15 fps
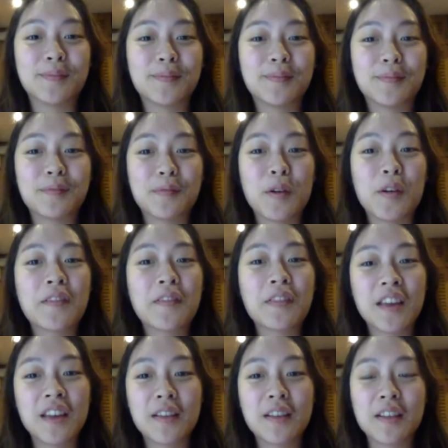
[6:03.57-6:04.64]
one of
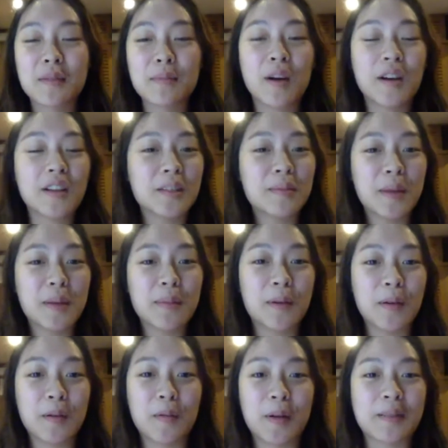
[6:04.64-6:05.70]
the smartest
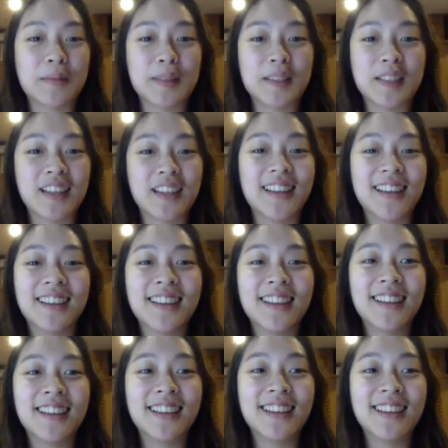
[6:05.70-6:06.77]
people at Westminster
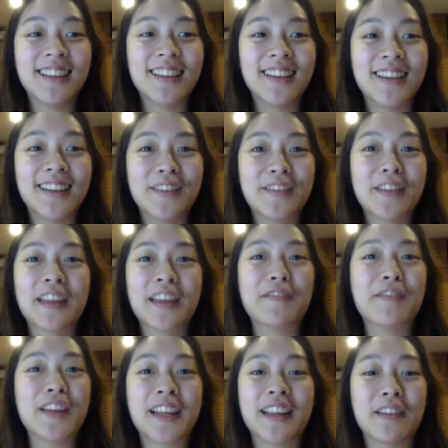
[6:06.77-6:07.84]
can
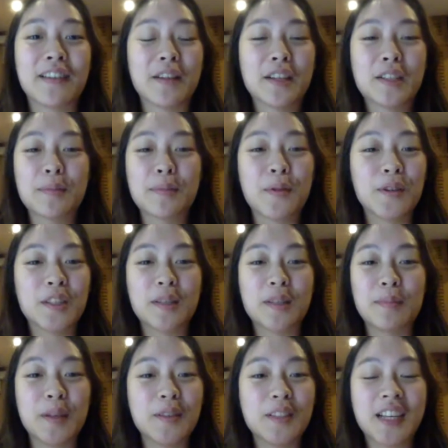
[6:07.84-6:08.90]
fit in sports,
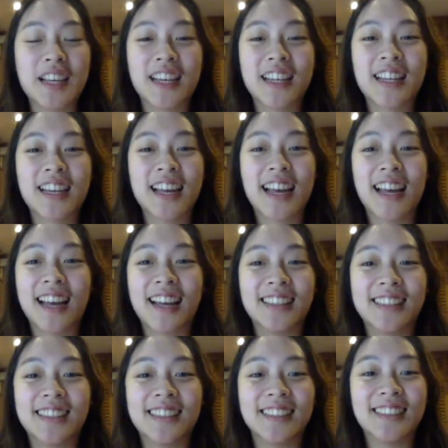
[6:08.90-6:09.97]
music,
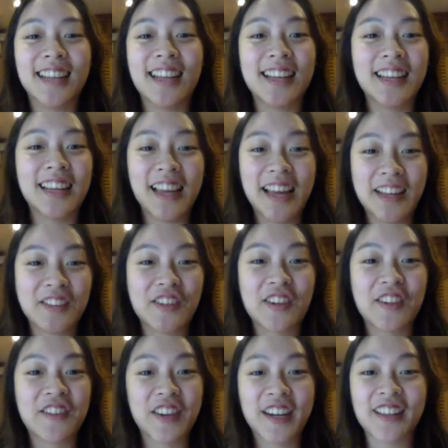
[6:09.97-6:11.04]
and any
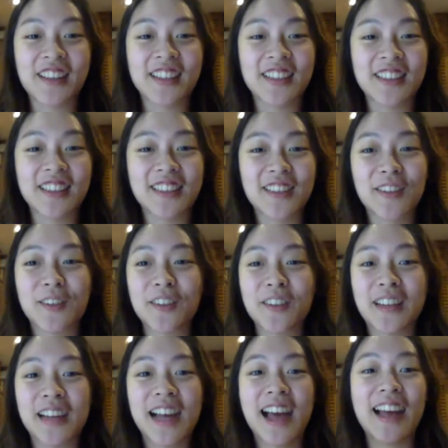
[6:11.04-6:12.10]
extracurriculars,
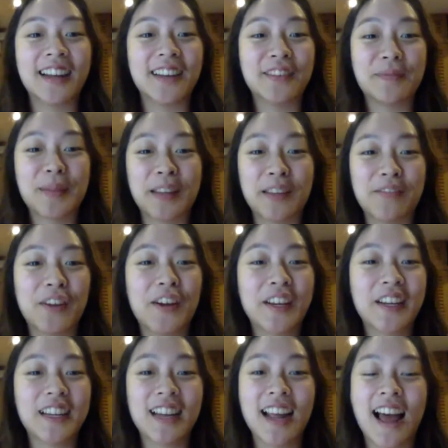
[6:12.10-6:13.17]
and being very
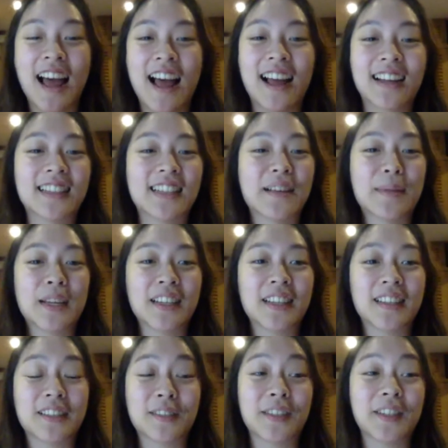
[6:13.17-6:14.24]
good at academic
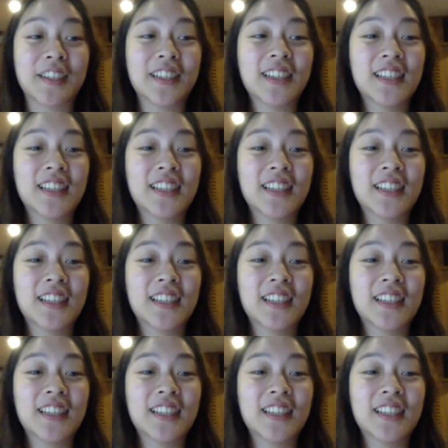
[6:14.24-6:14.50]
as well.